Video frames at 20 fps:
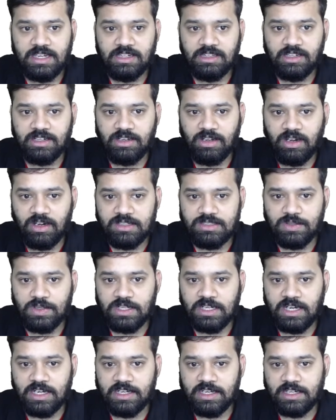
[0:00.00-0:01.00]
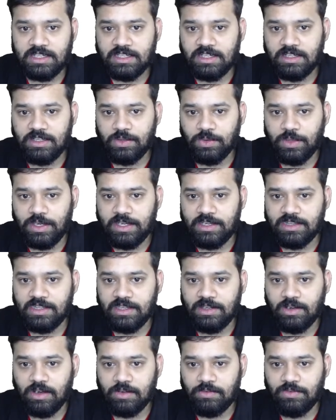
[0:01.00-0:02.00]
The talks were conducted to end the
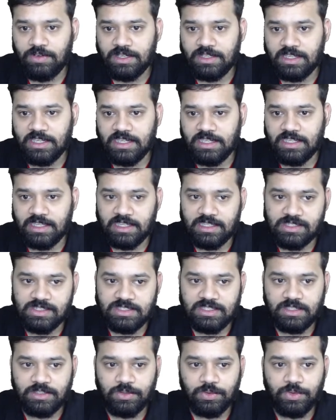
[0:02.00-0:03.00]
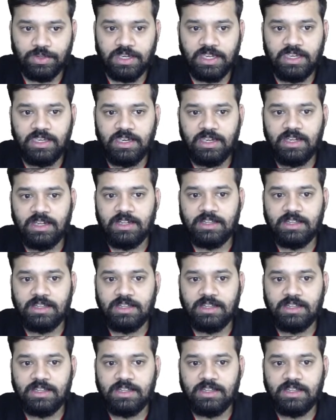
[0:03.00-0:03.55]
conflict in eastern Ukraine.